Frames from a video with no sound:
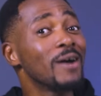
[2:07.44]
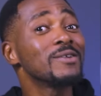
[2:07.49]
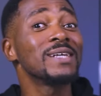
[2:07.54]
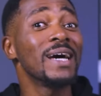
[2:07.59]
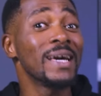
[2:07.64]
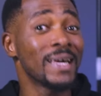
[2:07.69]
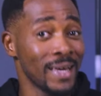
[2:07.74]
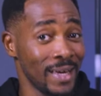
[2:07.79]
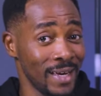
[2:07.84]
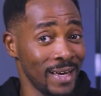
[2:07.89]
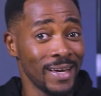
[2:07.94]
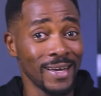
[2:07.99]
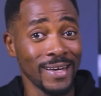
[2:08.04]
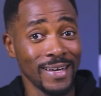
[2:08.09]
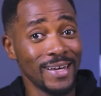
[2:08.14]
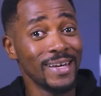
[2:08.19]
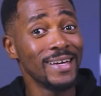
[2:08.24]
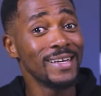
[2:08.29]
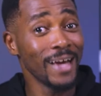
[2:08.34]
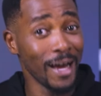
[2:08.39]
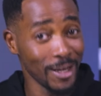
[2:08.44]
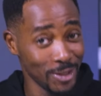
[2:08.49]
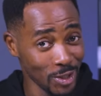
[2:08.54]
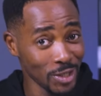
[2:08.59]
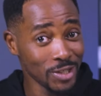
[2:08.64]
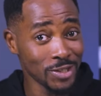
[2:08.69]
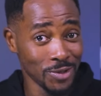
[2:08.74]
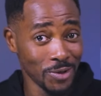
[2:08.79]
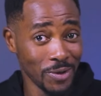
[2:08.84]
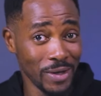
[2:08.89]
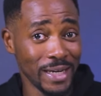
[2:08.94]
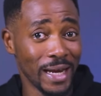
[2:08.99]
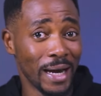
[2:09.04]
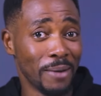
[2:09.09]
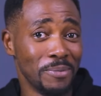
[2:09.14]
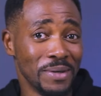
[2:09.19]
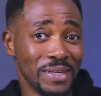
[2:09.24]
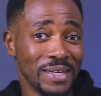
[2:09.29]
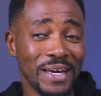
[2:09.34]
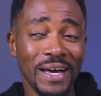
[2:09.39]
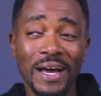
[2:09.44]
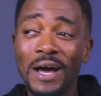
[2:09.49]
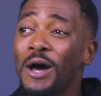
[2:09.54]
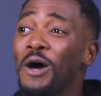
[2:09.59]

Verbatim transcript: I was like, yeah, just knowing Abi.